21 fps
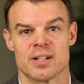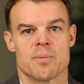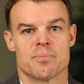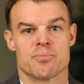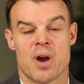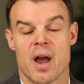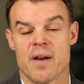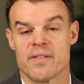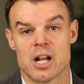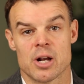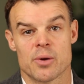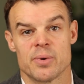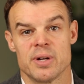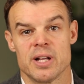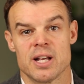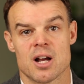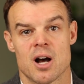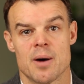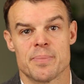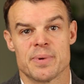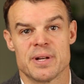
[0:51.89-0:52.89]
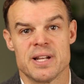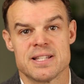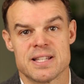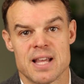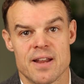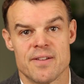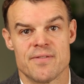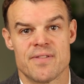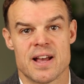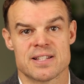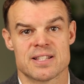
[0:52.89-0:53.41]
Private equity companies
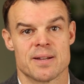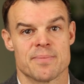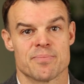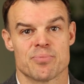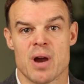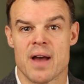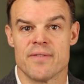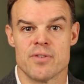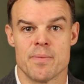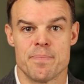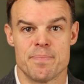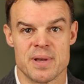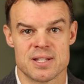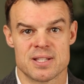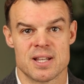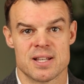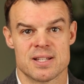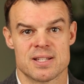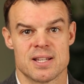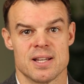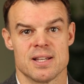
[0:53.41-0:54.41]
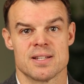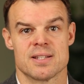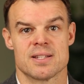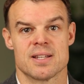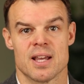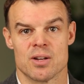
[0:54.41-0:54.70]
invest in private businesses,